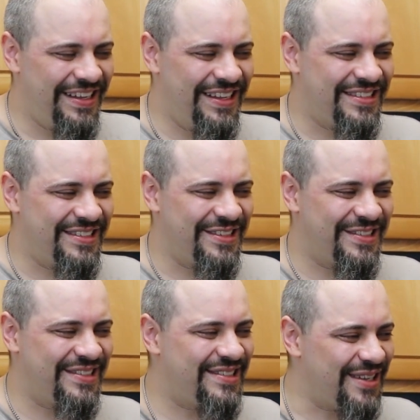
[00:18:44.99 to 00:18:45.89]
It's
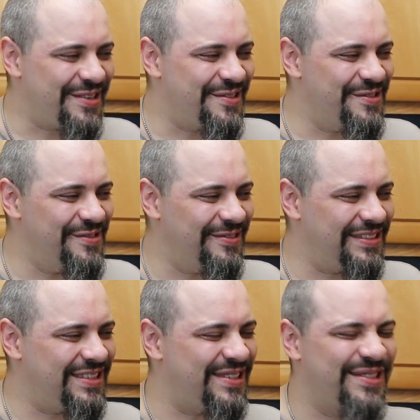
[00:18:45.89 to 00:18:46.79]
just so
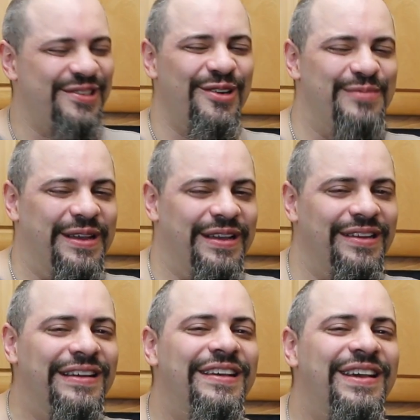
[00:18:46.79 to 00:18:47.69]

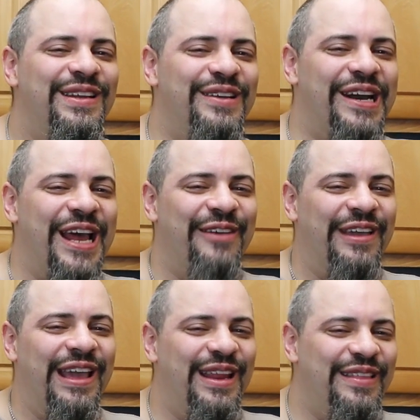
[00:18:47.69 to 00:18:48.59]
disturbing not
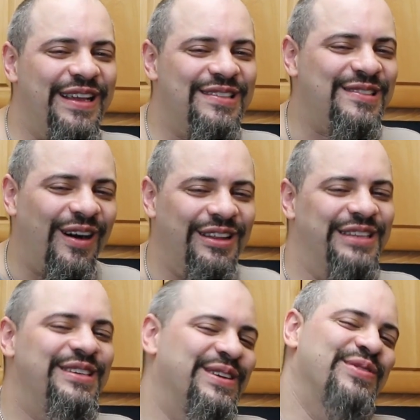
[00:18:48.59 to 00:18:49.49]
having anything
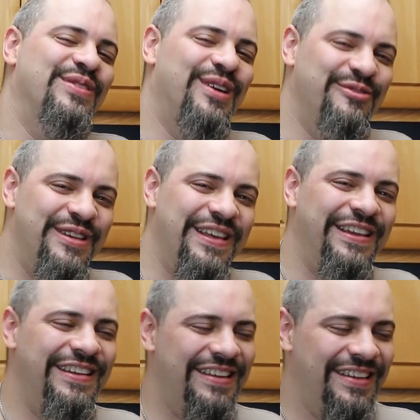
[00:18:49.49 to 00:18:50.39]
solid to go along with
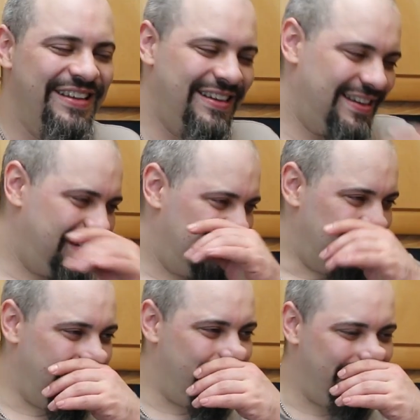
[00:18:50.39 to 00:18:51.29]
it.
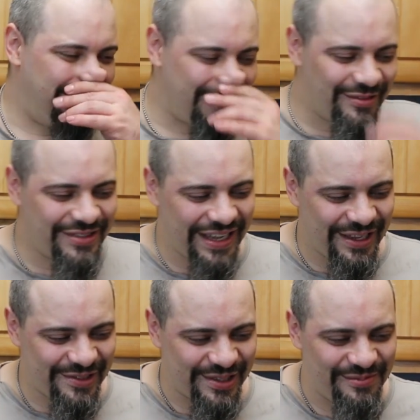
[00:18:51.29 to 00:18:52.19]
You don't
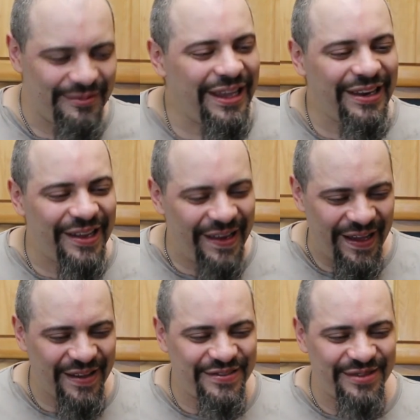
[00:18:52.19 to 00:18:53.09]
taste the meat
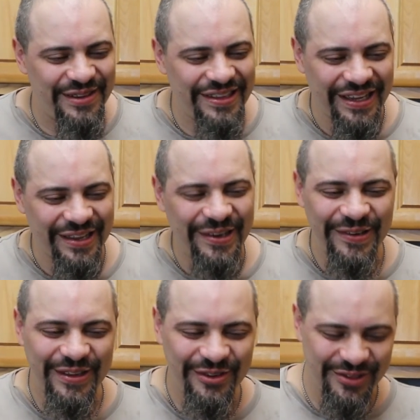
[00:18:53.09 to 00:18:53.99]
enough to be like,
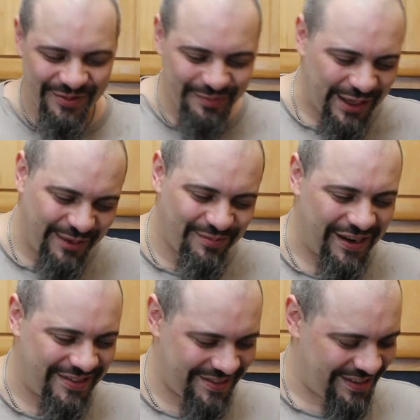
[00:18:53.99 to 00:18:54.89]
oh, there was meat
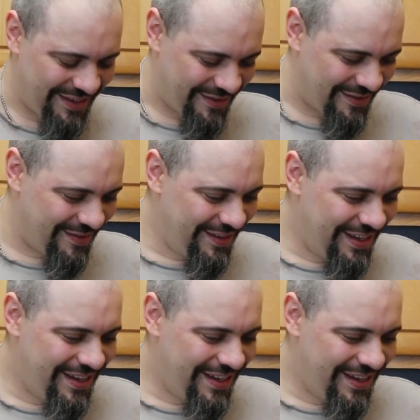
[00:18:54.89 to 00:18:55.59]
present here.